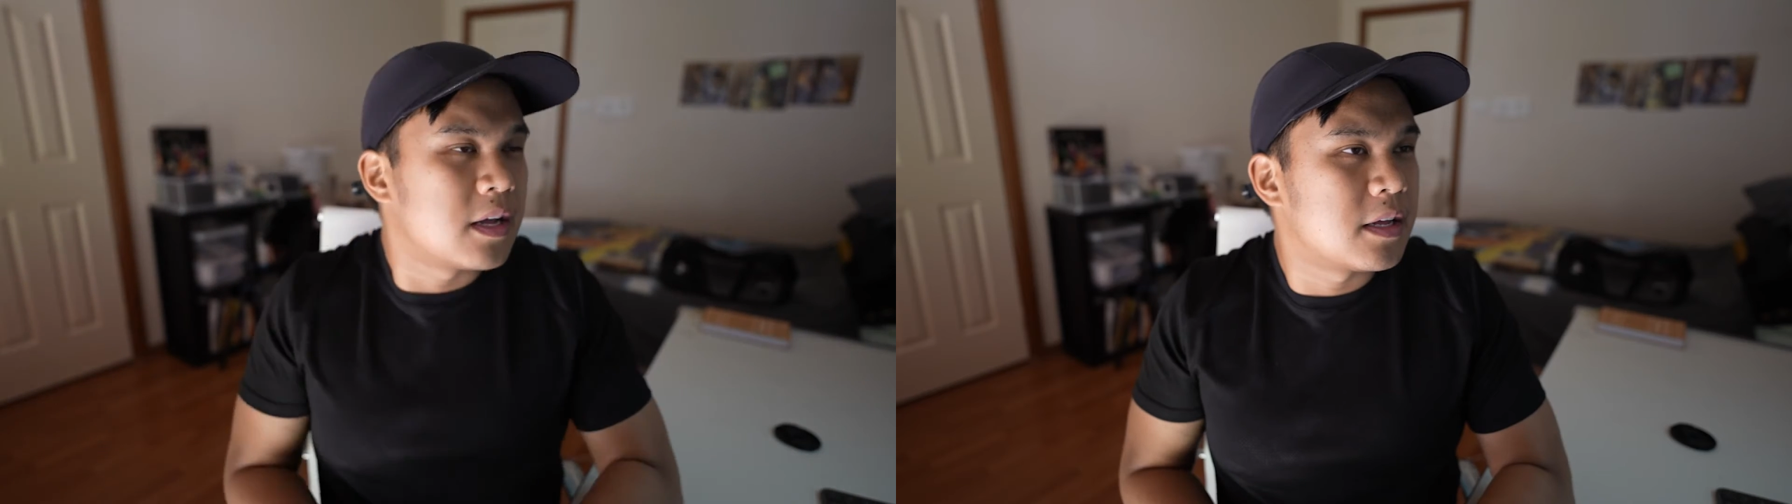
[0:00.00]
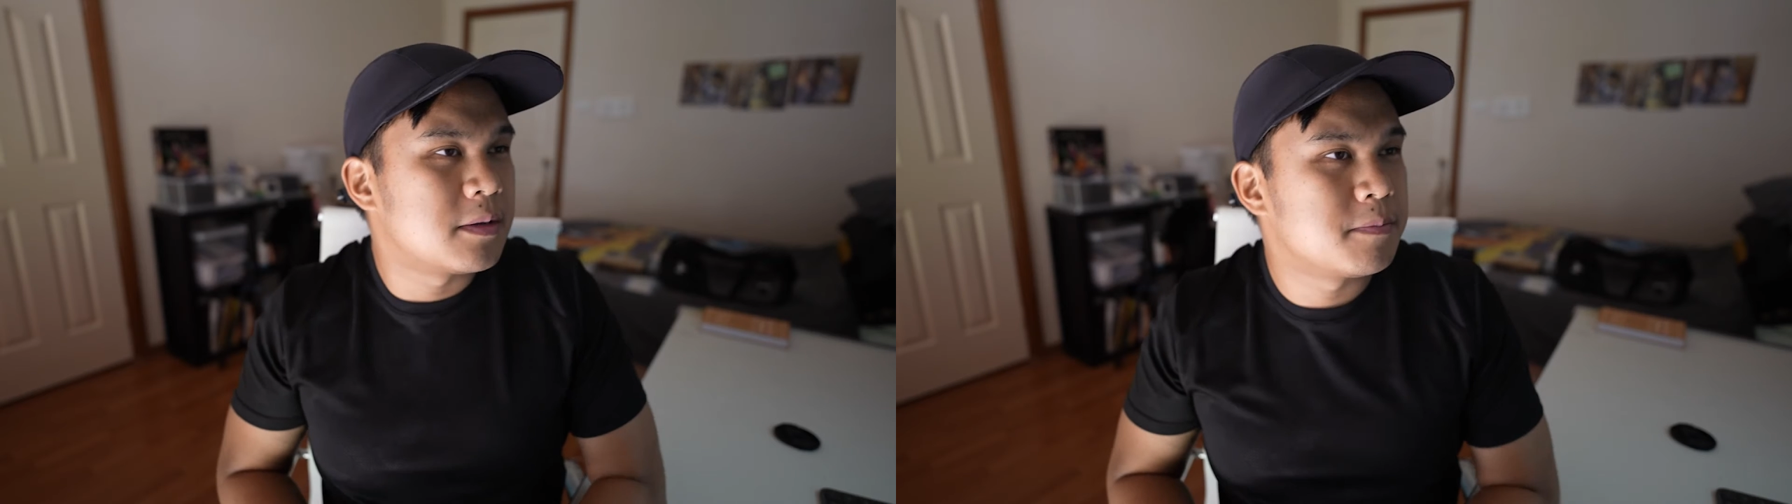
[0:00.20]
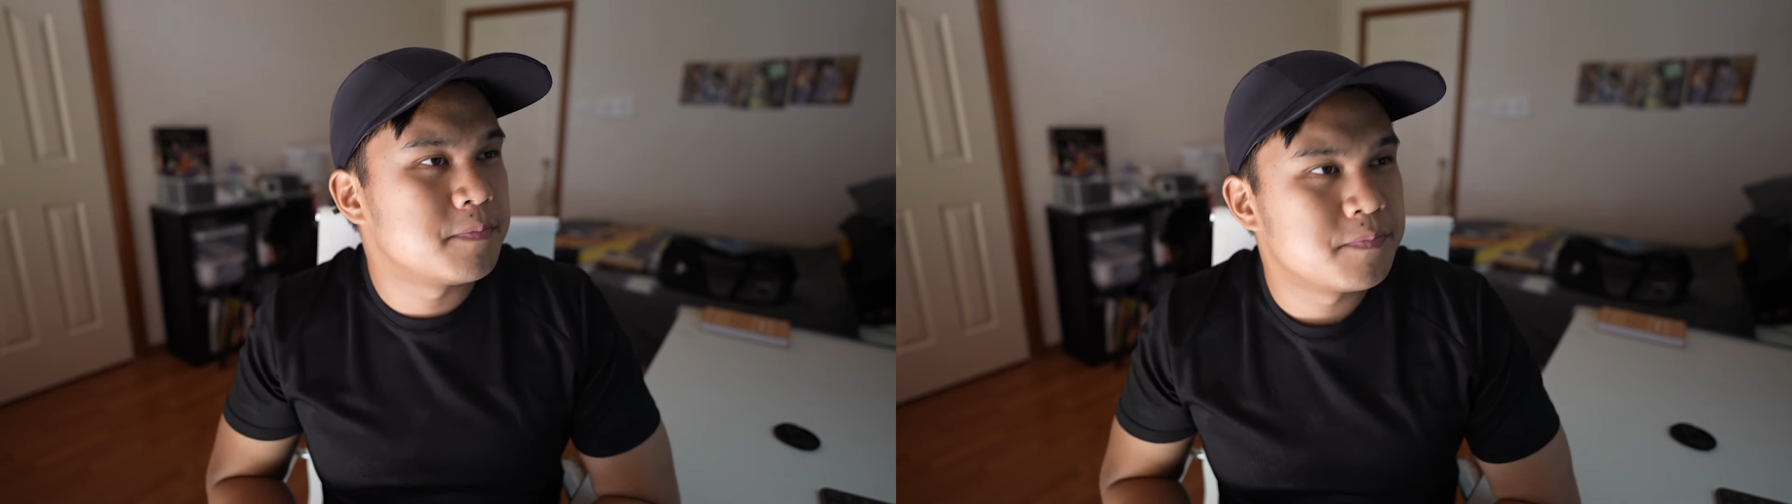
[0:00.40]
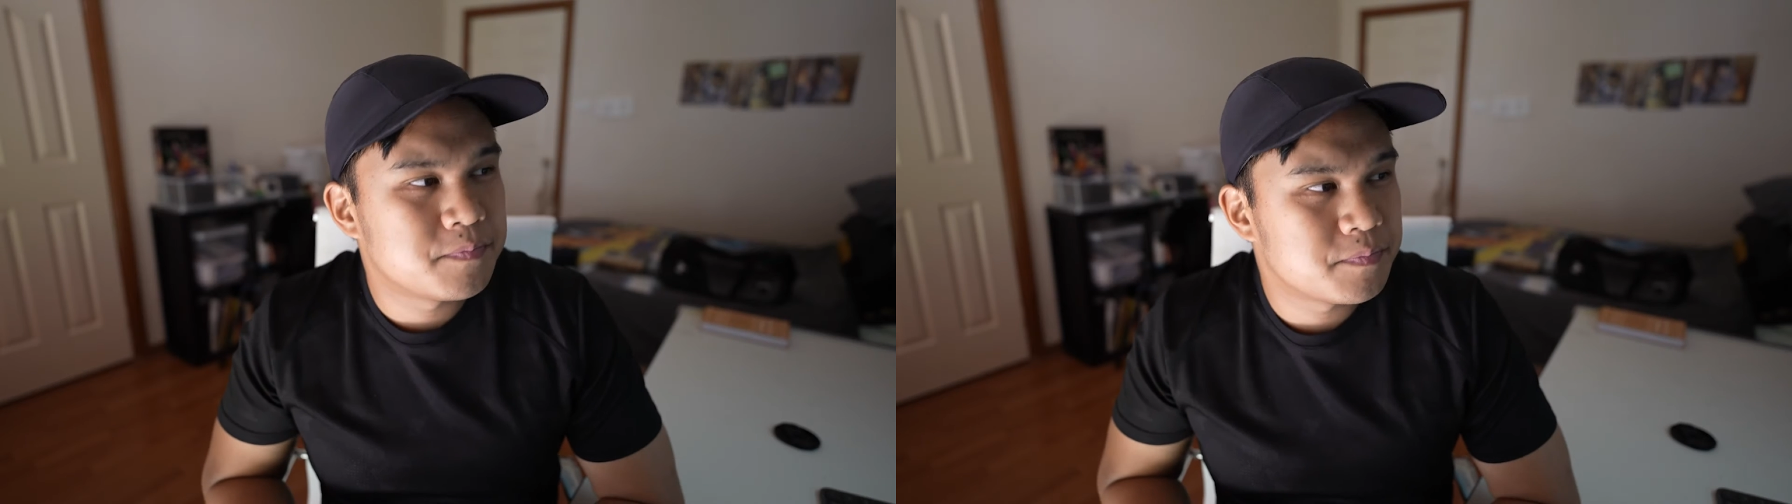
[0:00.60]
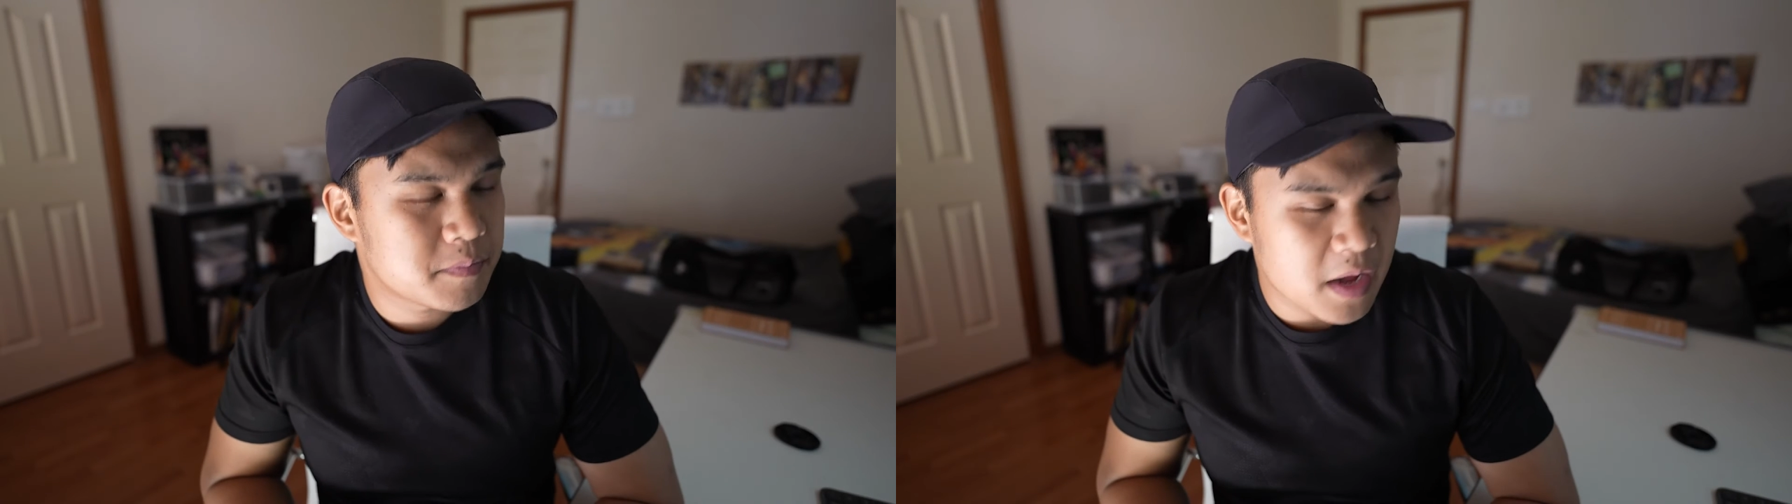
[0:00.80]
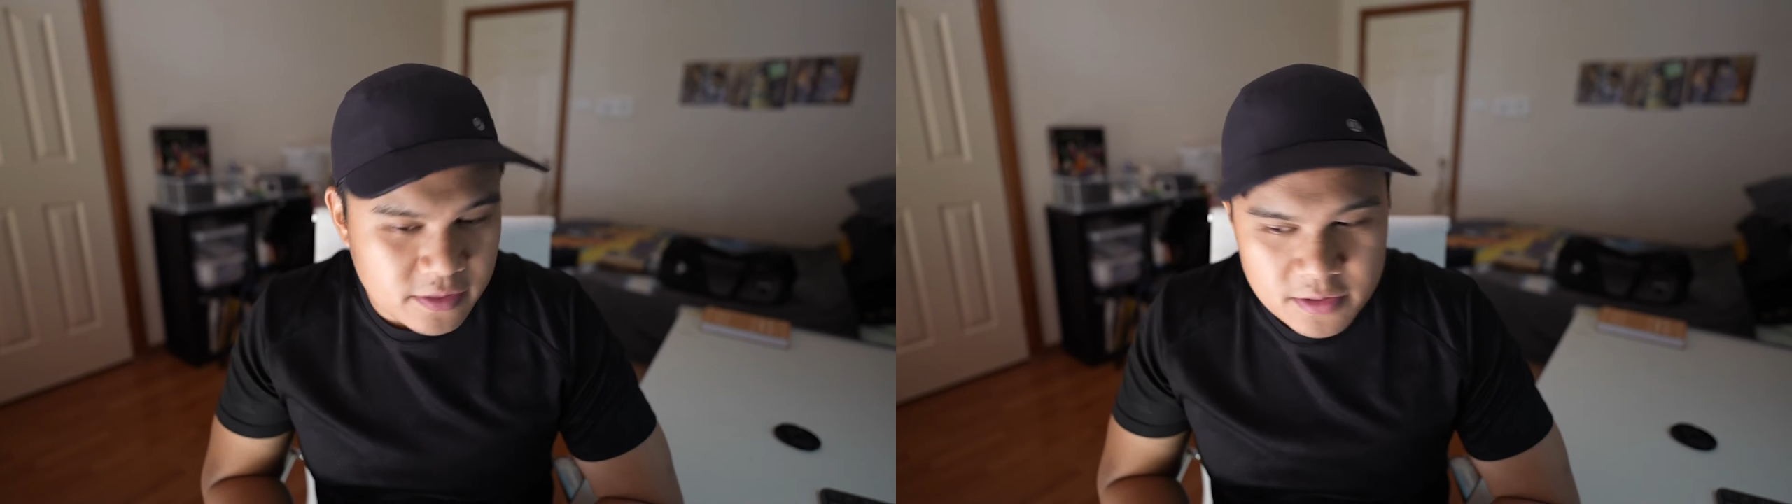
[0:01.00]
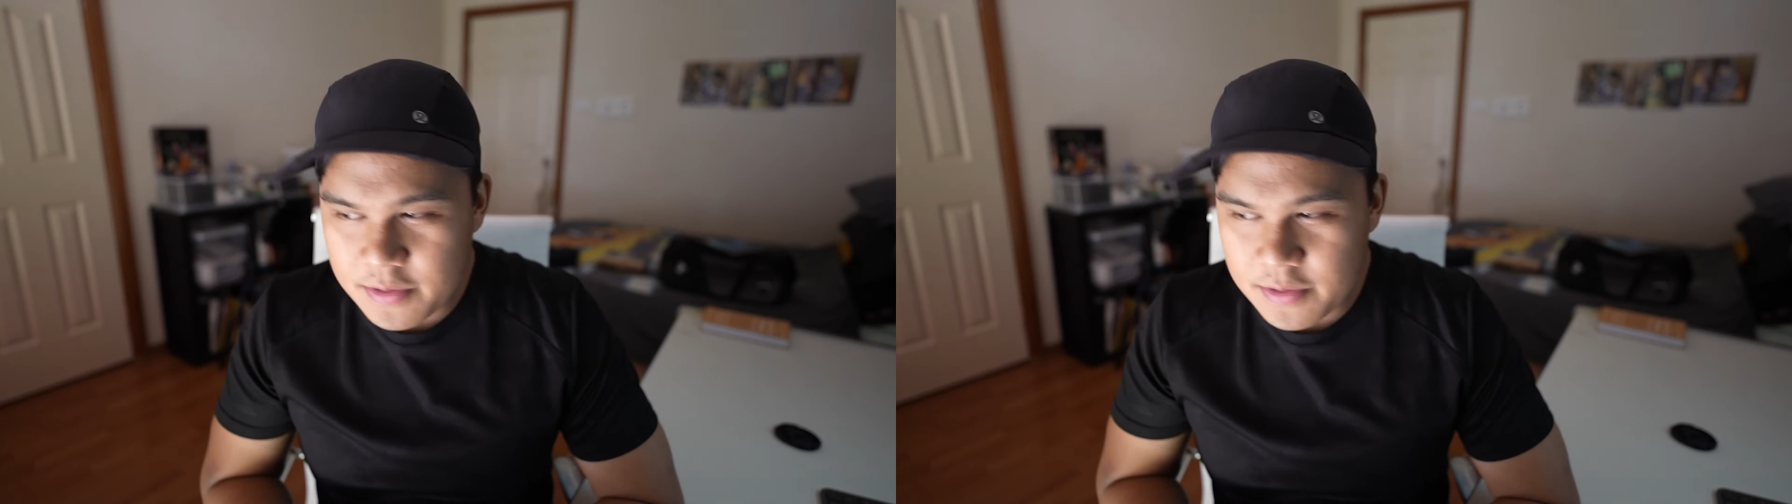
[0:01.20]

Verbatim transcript: Um, other